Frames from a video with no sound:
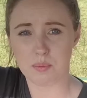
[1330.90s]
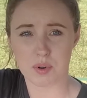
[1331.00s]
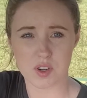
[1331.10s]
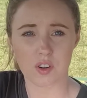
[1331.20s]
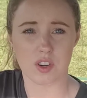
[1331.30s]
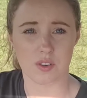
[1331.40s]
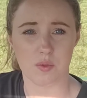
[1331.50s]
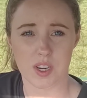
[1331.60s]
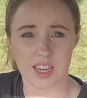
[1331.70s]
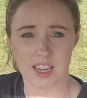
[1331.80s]
a
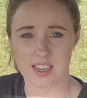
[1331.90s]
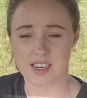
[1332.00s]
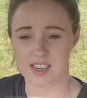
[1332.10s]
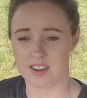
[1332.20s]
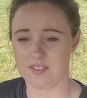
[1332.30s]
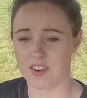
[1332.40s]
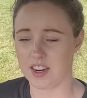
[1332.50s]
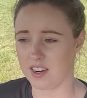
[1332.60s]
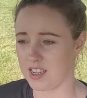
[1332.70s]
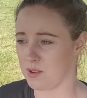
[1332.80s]
productive weekend, in
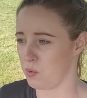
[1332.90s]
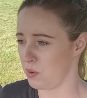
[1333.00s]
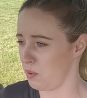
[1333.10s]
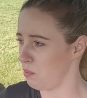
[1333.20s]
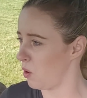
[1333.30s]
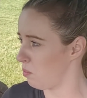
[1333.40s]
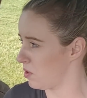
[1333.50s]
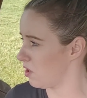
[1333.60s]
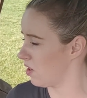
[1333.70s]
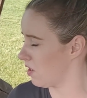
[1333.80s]
fairness. Would have been more
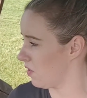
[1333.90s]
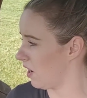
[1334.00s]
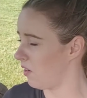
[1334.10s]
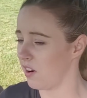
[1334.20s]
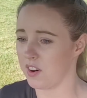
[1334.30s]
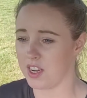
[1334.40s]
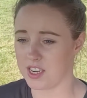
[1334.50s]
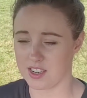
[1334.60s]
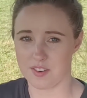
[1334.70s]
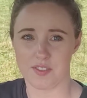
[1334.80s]
productive now,
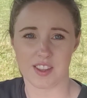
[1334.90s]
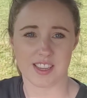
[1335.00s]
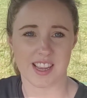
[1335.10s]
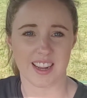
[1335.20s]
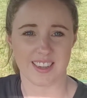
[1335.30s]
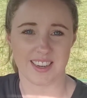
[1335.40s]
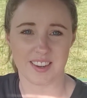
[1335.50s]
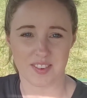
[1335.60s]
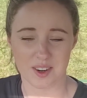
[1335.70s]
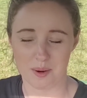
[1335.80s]
alright, if this hadn't
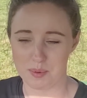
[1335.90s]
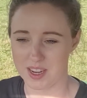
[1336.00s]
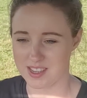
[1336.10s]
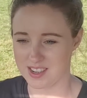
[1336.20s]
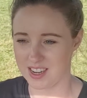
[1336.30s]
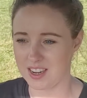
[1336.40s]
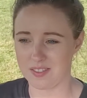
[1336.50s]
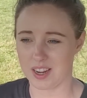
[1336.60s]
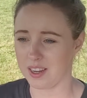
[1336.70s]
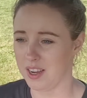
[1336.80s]
given up yesterday
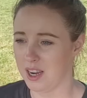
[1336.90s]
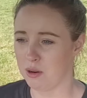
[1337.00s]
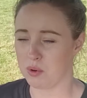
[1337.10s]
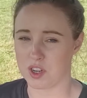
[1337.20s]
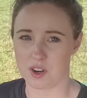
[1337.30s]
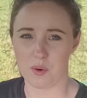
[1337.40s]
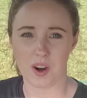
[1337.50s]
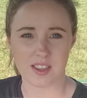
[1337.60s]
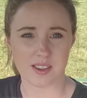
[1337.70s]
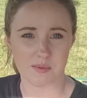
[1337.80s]
evening. But you know
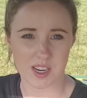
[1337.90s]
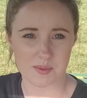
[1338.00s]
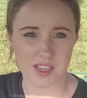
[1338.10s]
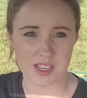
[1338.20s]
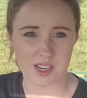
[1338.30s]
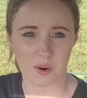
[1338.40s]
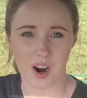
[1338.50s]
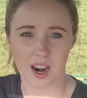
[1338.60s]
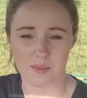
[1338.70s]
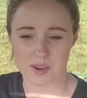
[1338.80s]
what, sometimes it's no
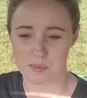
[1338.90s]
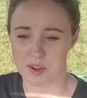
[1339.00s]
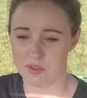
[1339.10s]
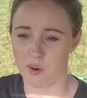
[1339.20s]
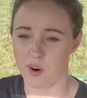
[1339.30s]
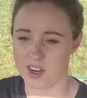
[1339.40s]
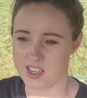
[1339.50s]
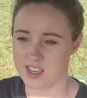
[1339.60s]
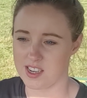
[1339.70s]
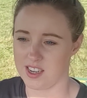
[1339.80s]
harm to be
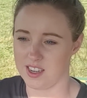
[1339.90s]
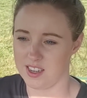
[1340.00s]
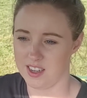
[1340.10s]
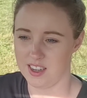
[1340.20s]
forced to